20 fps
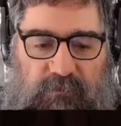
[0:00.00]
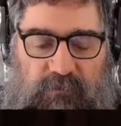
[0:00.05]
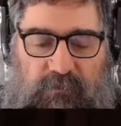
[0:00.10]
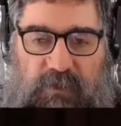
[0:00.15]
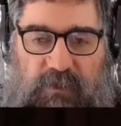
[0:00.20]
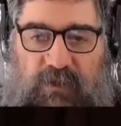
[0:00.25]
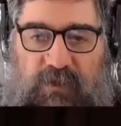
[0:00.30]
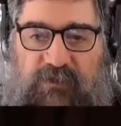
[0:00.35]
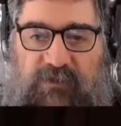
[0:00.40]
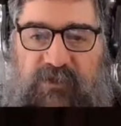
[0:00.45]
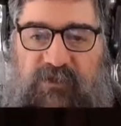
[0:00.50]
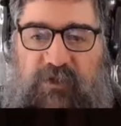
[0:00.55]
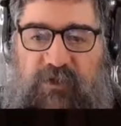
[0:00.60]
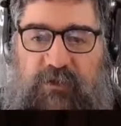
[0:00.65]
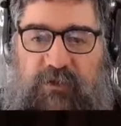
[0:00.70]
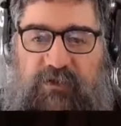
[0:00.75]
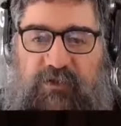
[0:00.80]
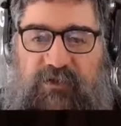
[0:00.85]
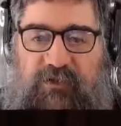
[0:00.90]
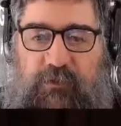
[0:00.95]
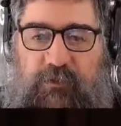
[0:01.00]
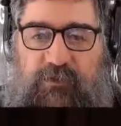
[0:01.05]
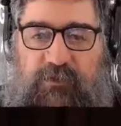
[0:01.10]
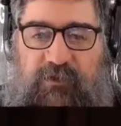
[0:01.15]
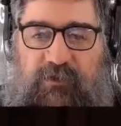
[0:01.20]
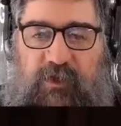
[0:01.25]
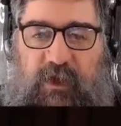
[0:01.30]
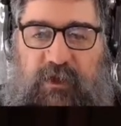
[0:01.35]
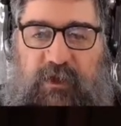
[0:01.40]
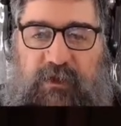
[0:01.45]
Because it's not this little
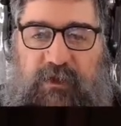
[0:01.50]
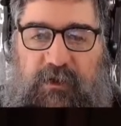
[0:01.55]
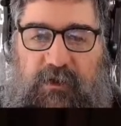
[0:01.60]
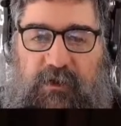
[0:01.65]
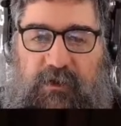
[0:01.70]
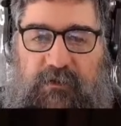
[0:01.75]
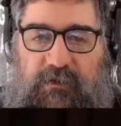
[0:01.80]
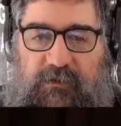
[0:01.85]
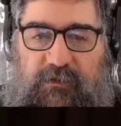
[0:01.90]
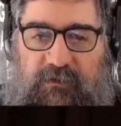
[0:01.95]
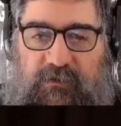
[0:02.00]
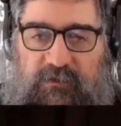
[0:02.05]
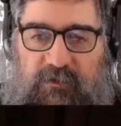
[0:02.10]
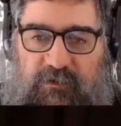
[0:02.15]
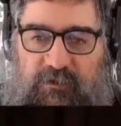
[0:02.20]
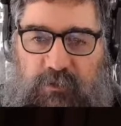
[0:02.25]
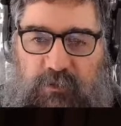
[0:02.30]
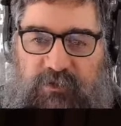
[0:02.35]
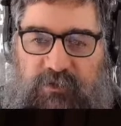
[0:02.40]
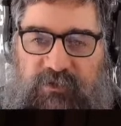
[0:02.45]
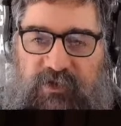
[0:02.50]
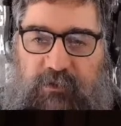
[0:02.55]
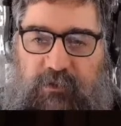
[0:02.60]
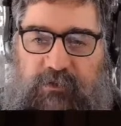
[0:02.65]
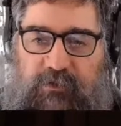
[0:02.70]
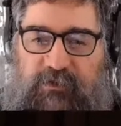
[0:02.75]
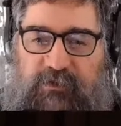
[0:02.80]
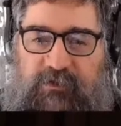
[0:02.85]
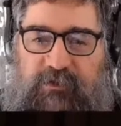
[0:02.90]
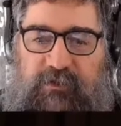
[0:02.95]
shack here. This is called
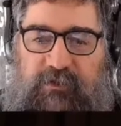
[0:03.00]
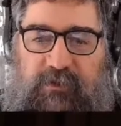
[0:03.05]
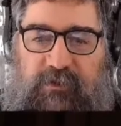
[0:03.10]
Terrace.